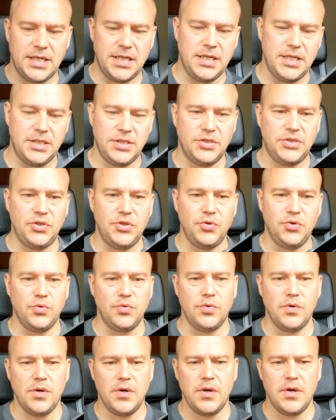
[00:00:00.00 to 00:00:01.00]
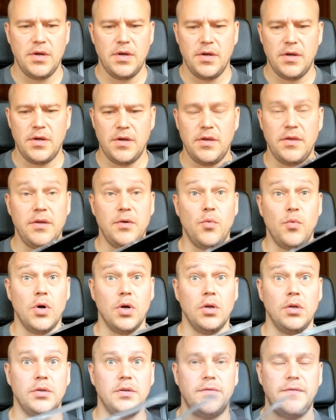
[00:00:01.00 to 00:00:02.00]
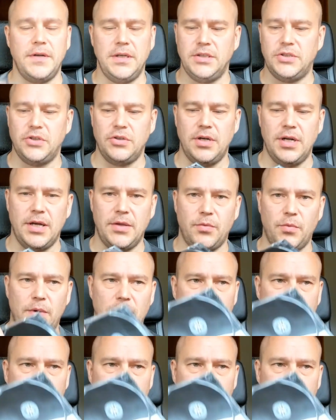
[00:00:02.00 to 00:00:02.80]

into the world of internet with